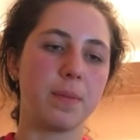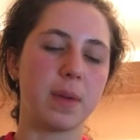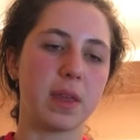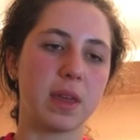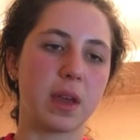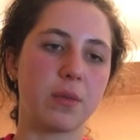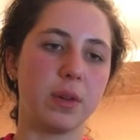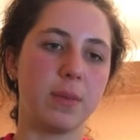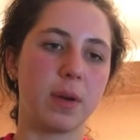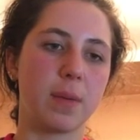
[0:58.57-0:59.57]
be the
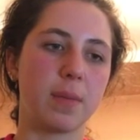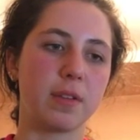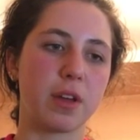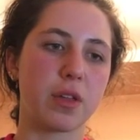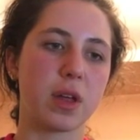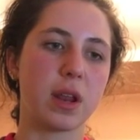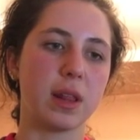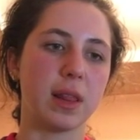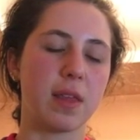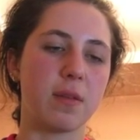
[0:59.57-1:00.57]
equilibrium position,
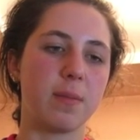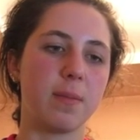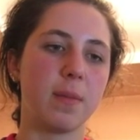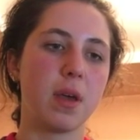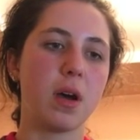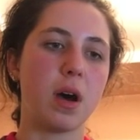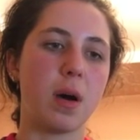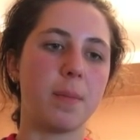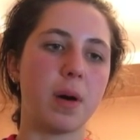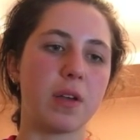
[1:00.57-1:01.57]
and let the
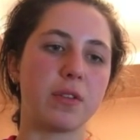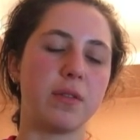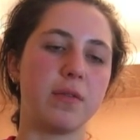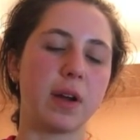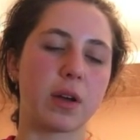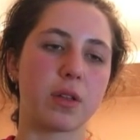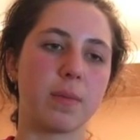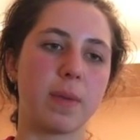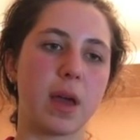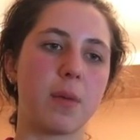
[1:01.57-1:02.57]
positive
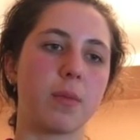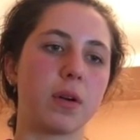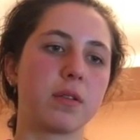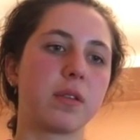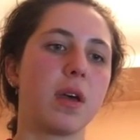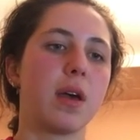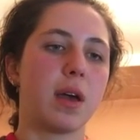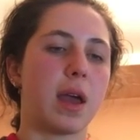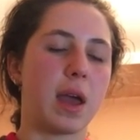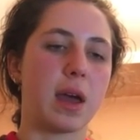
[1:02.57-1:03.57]
direction be upwards.
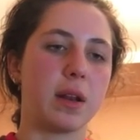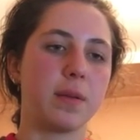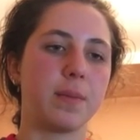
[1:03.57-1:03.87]
And